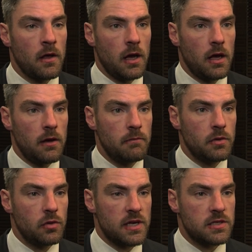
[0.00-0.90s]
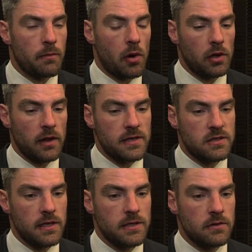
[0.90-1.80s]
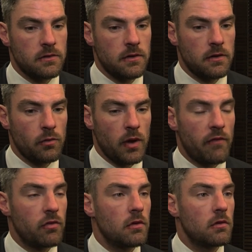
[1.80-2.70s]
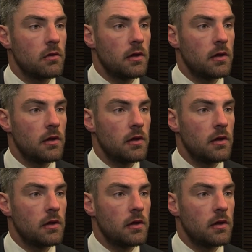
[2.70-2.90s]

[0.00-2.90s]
Been disappointingly this season, we haven't,